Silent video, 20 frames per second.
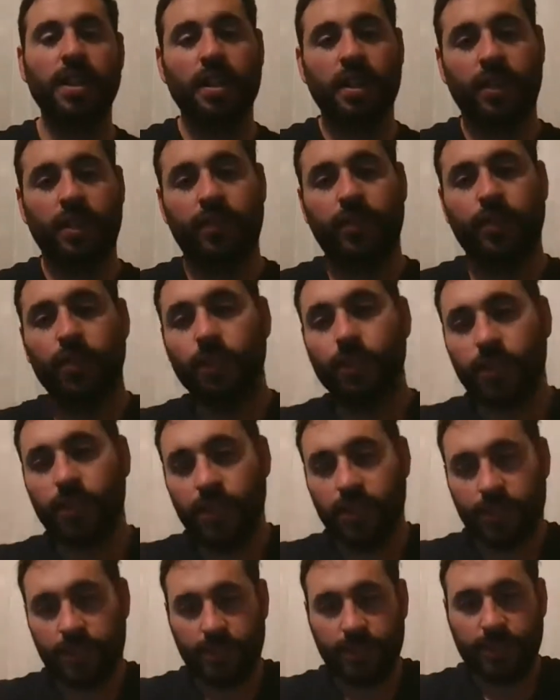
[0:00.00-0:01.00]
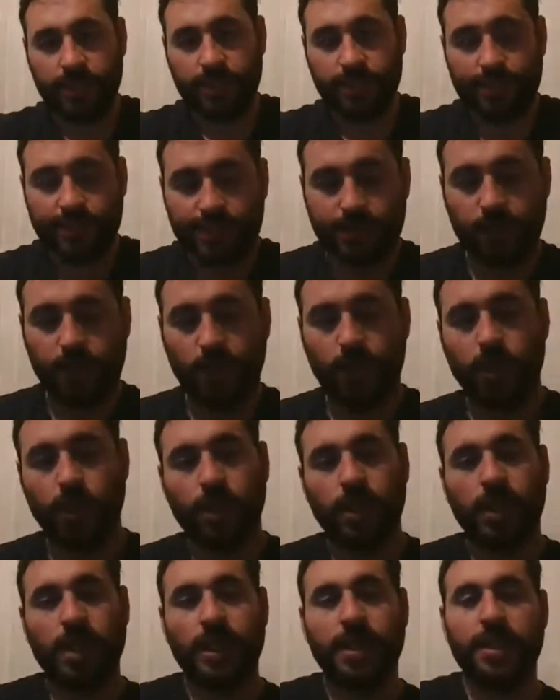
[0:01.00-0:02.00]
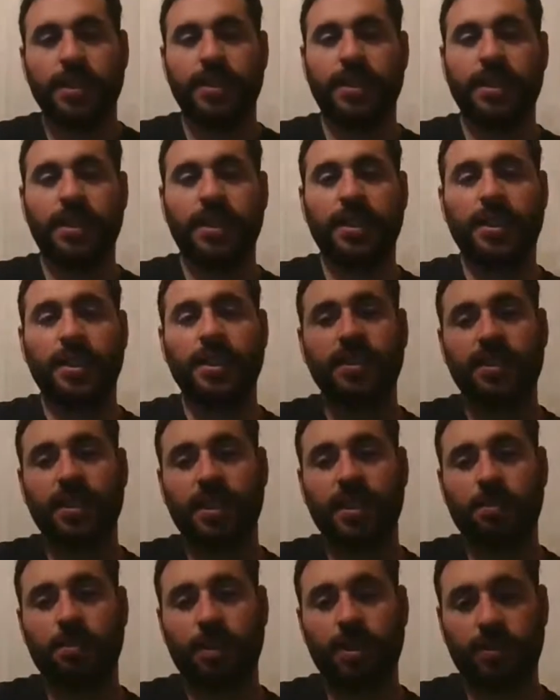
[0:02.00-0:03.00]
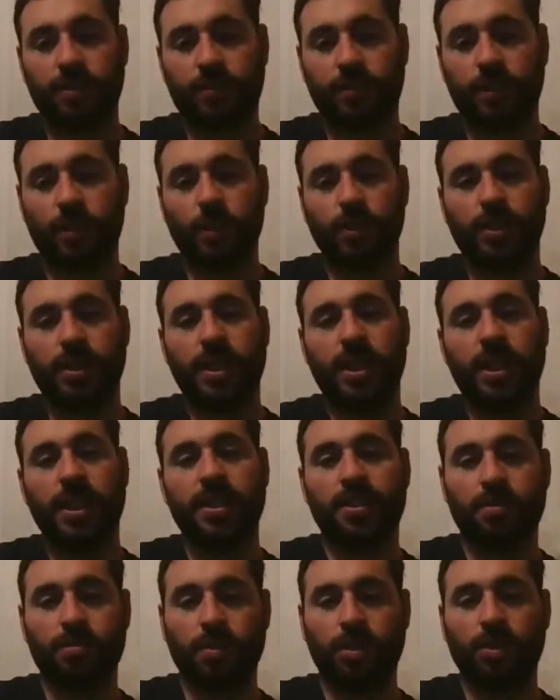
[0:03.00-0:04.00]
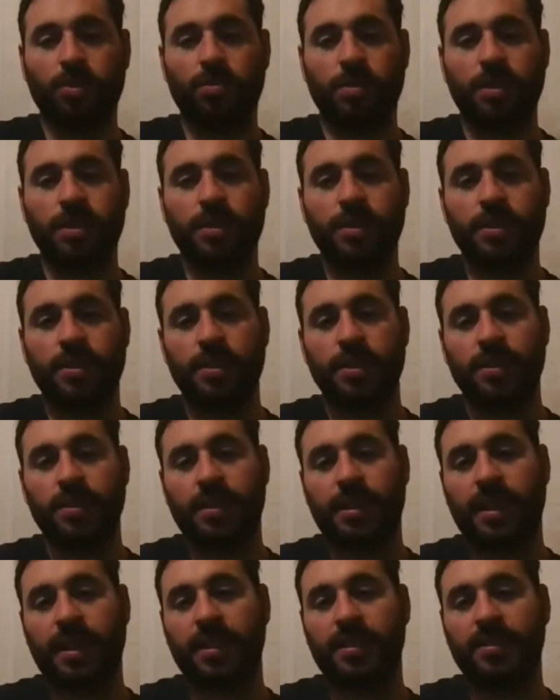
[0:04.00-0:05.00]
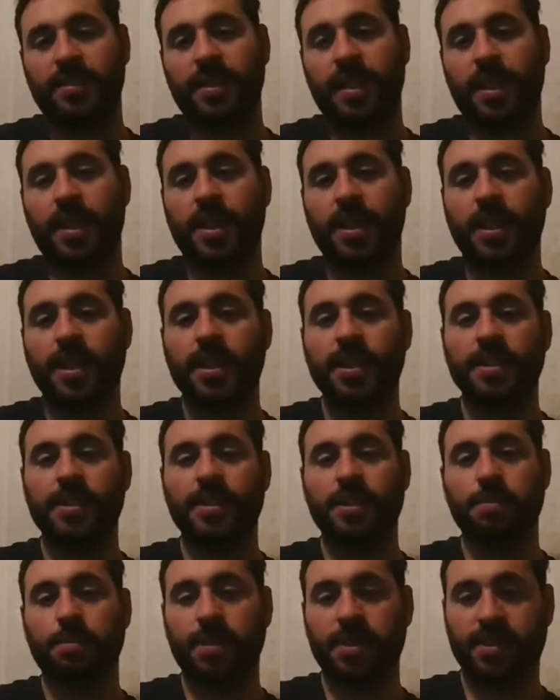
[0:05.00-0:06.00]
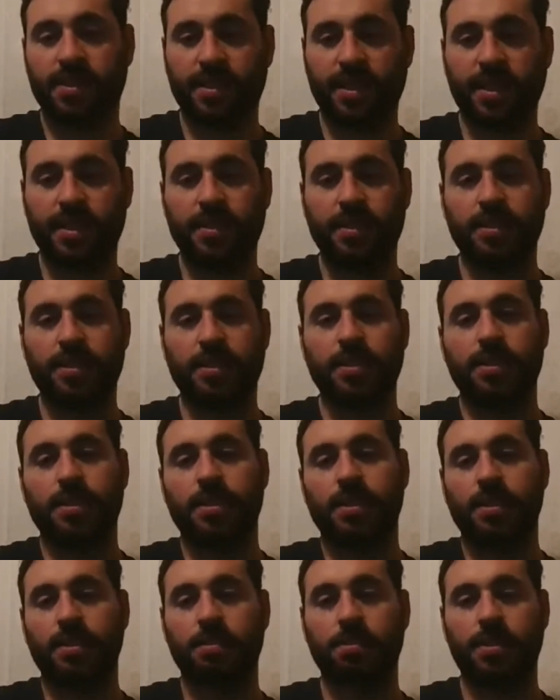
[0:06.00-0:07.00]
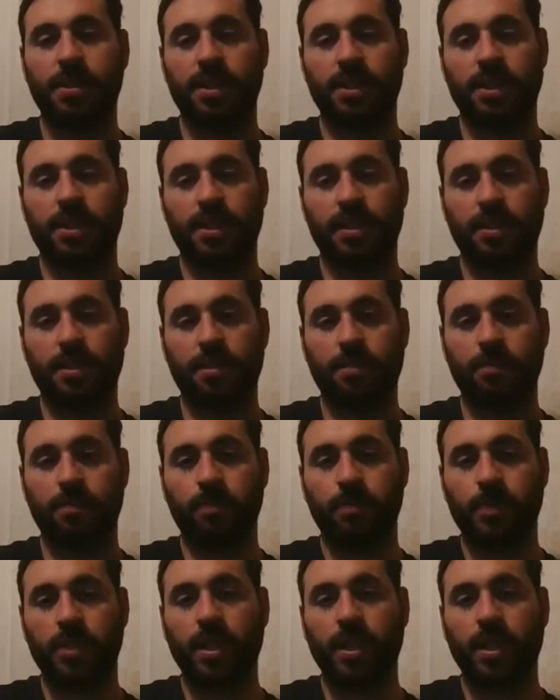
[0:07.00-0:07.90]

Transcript: If you look at this, so the intake manifold at the moment has 30% bigger